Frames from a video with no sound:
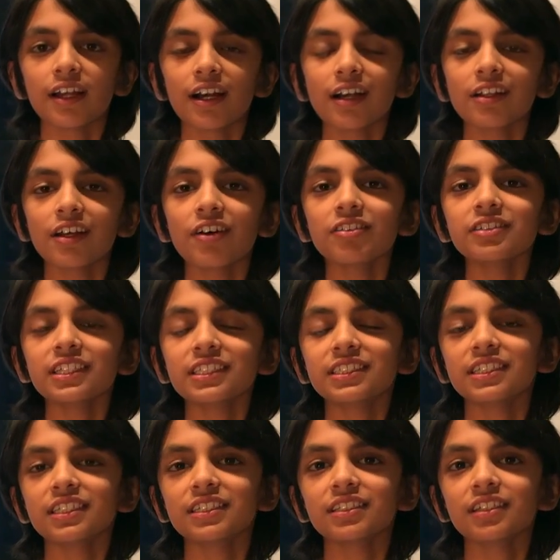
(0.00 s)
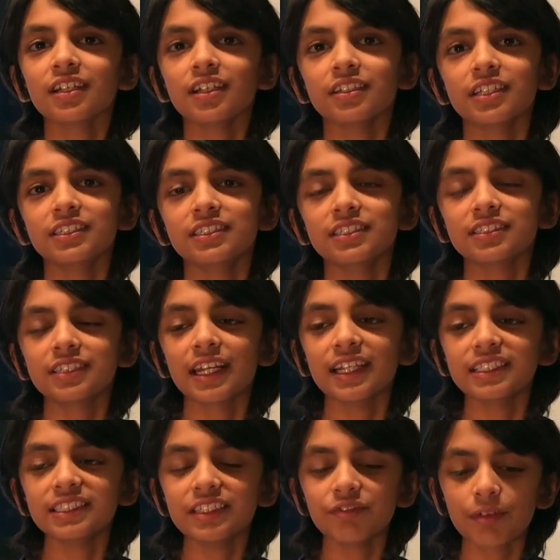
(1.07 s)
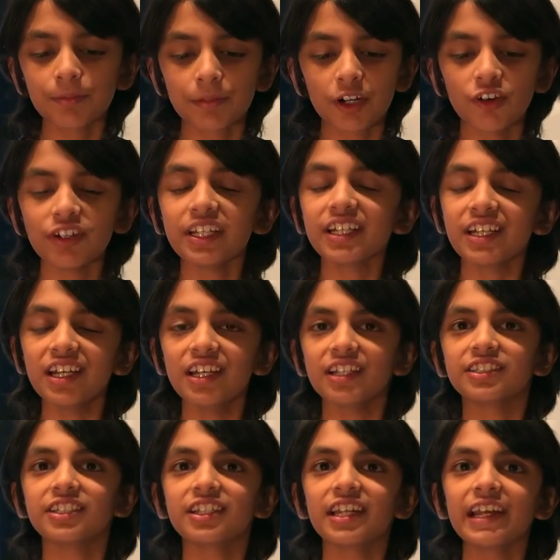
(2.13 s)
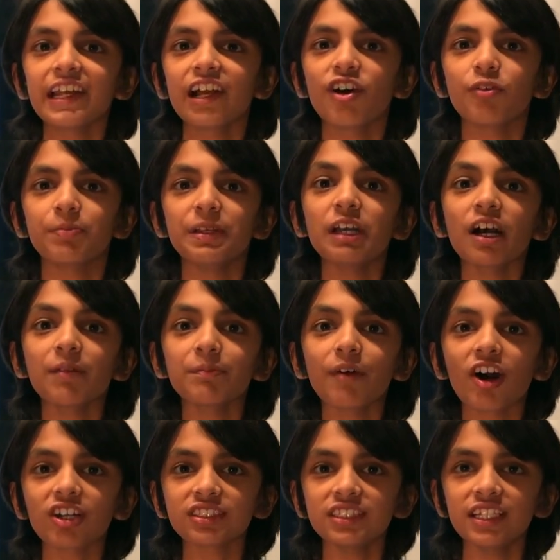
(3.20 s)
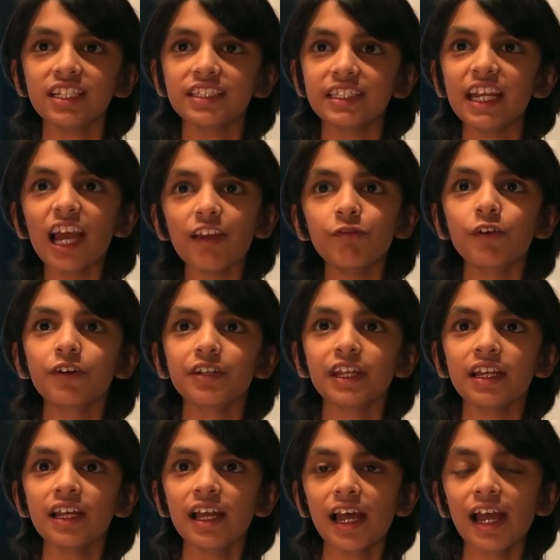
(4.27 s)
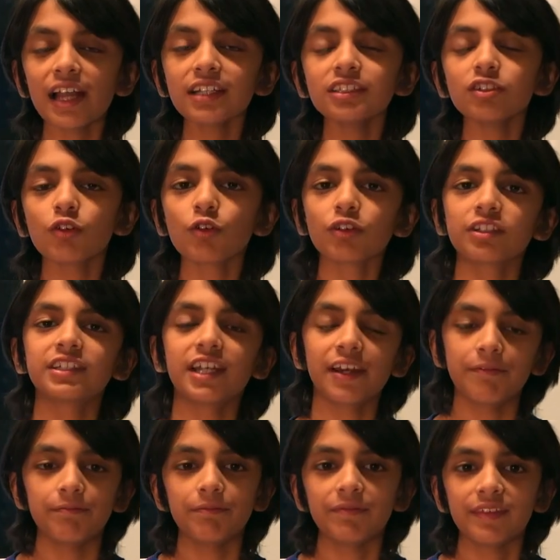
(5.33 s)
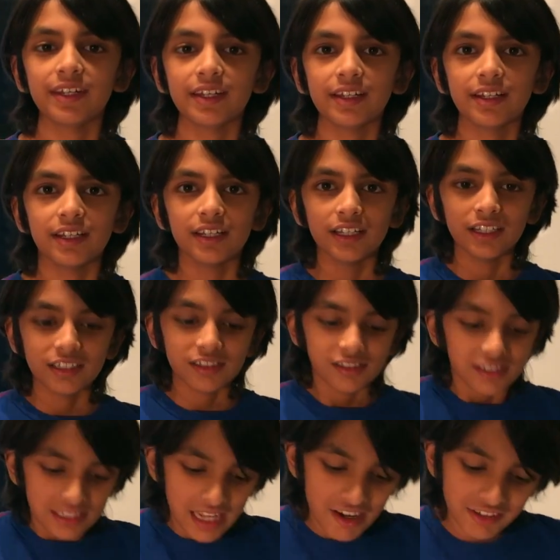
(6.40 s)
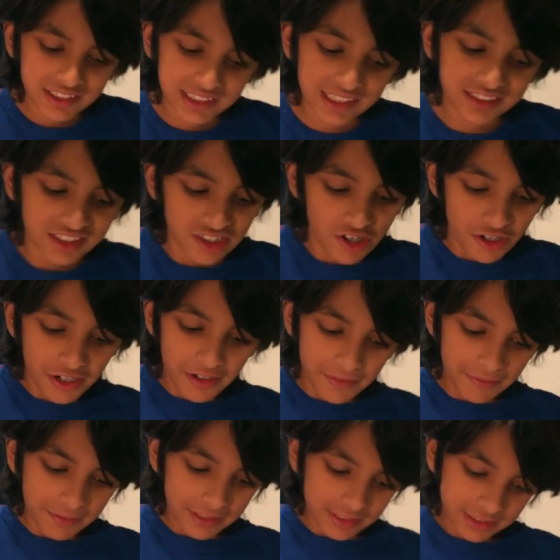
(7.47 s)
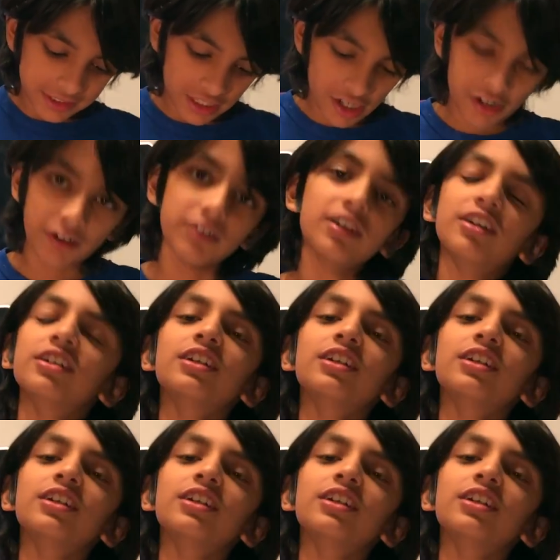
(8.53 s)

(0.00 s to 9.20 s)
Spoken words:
Hello, this is Casey from Coding Kit, and today I'll be unboxing the iPhone X or 10. Now let's get started. So